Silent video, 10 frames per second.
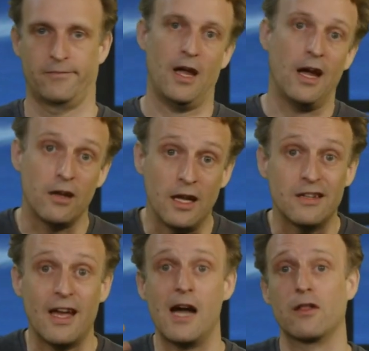and
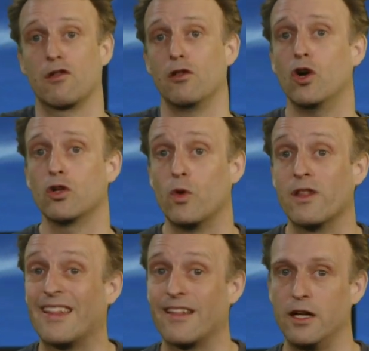interacts a lot with
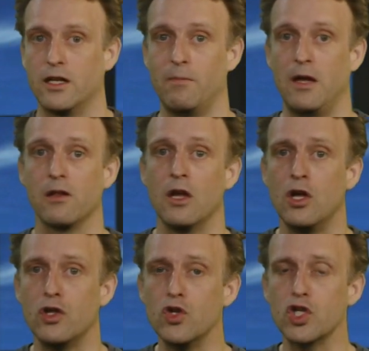its database,
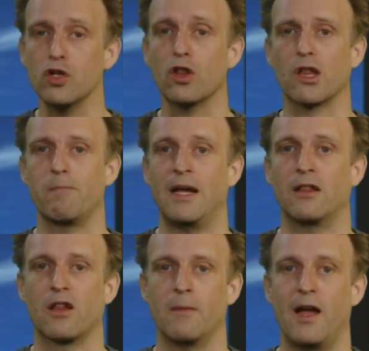you should spend
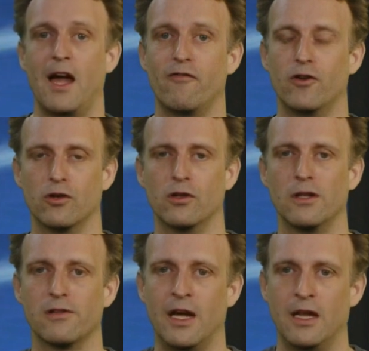some effort on
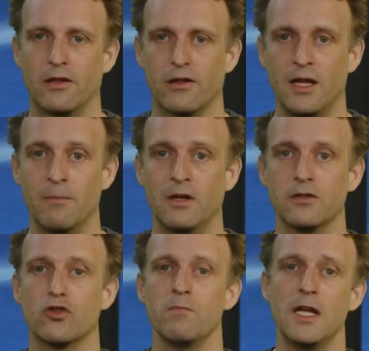designing schemas
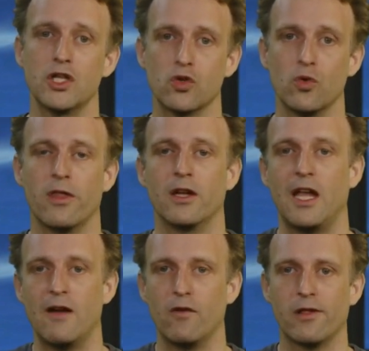to make sure that
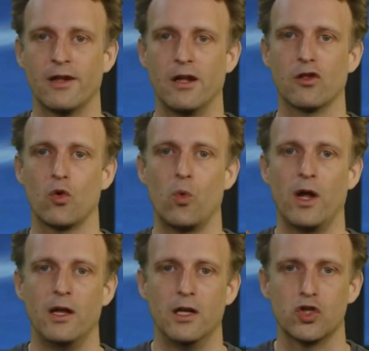everything is the way
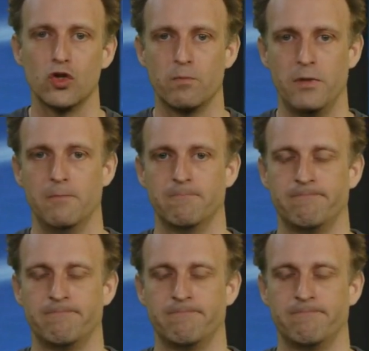it should be.